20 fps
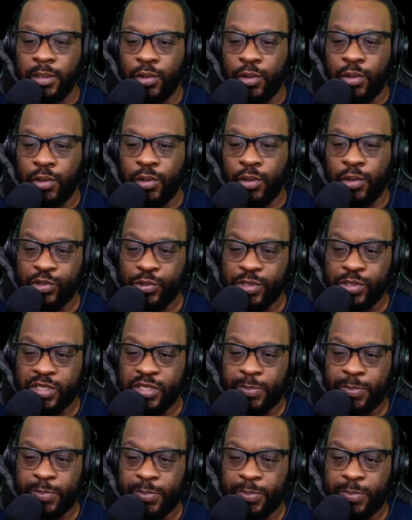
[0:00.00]
Racial
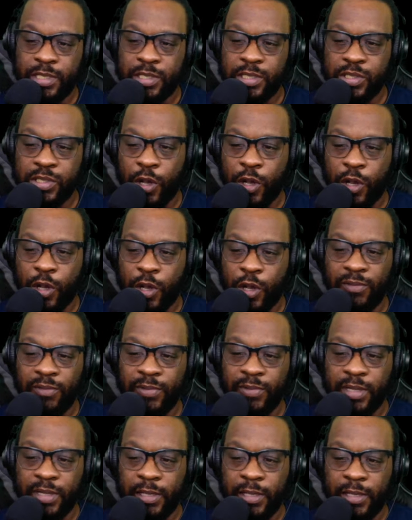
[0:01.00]
disparities are
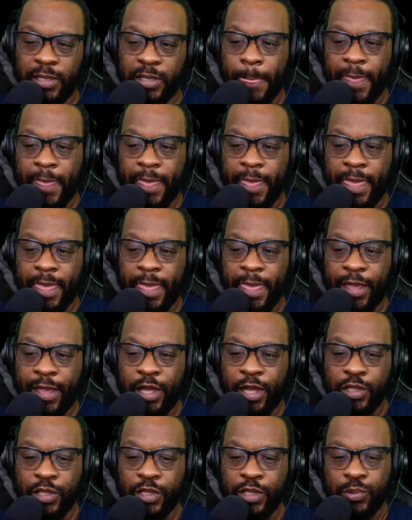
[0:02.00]
relevant here,
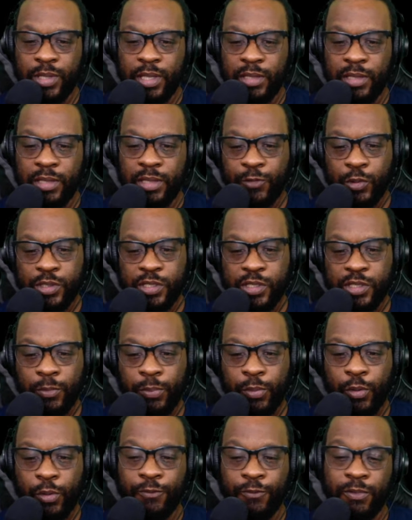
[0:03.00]
a 2014
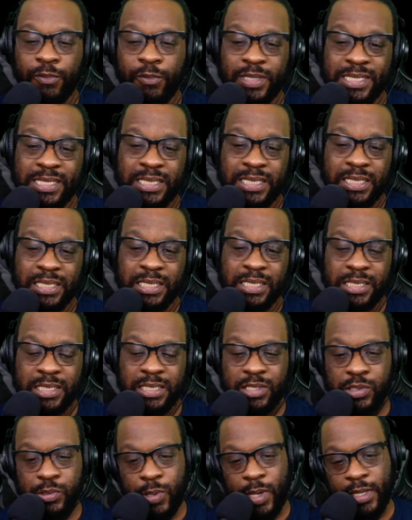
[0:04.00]
report from the
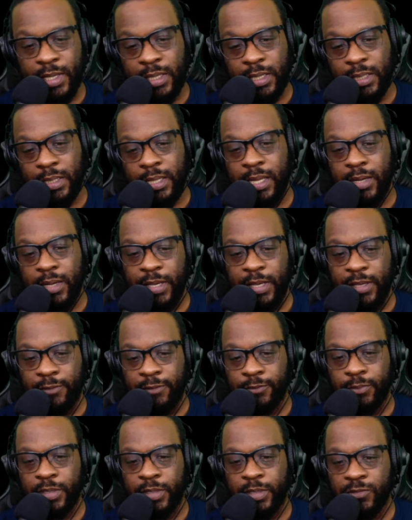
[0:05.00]
CDC, so I get a lot of my
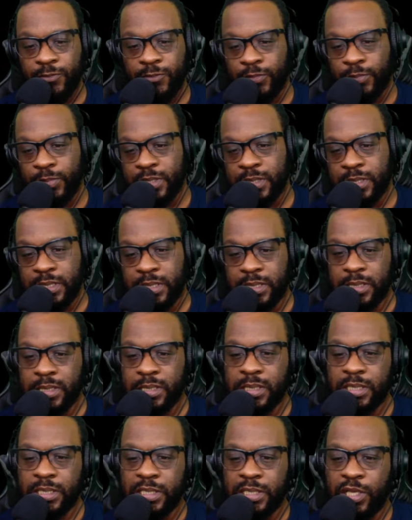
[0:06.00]
information from the
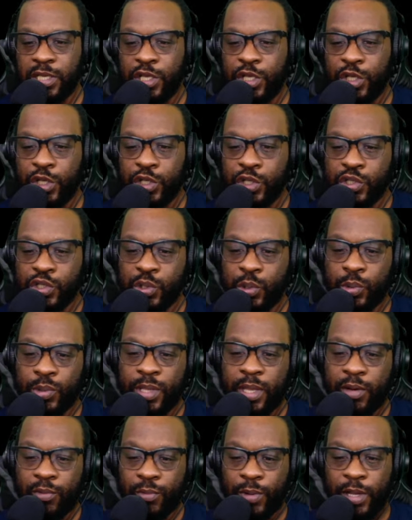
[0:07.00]
CDC, showed
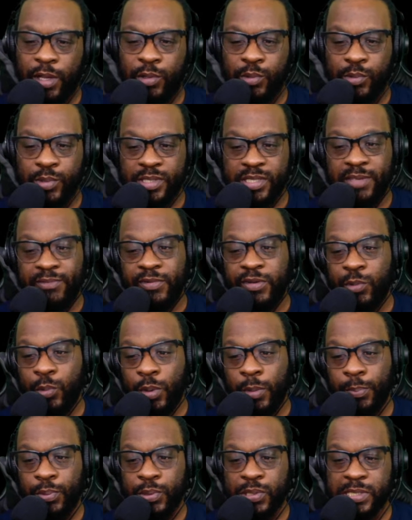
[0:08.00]
that around
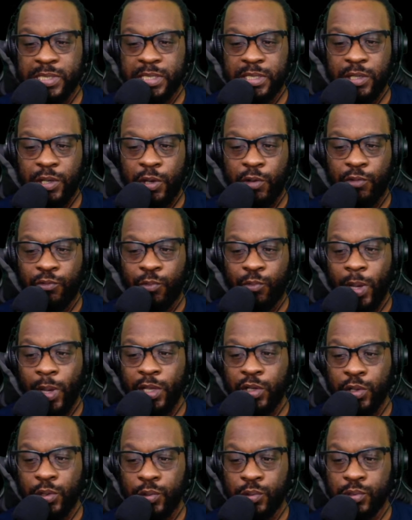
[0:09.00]
71% of
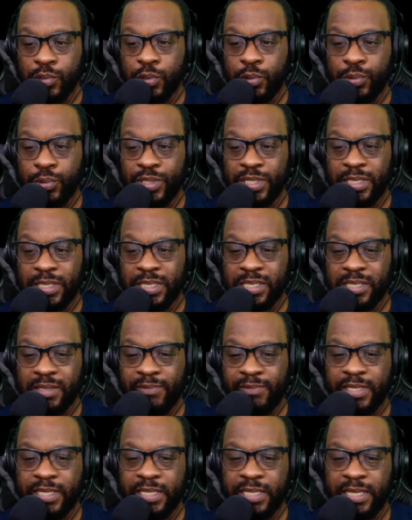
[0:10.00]
white girls 13 to
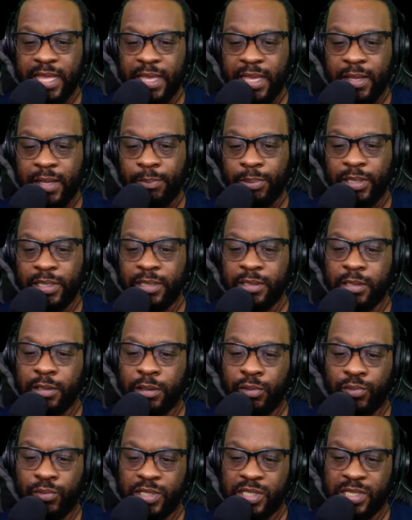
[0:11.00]
17 had completed
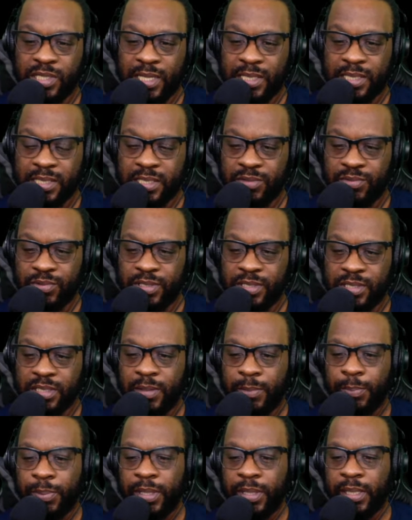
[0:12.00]
the 3-shot series,
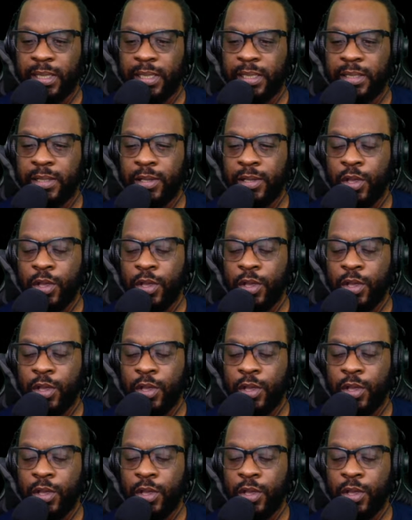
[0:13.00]
compared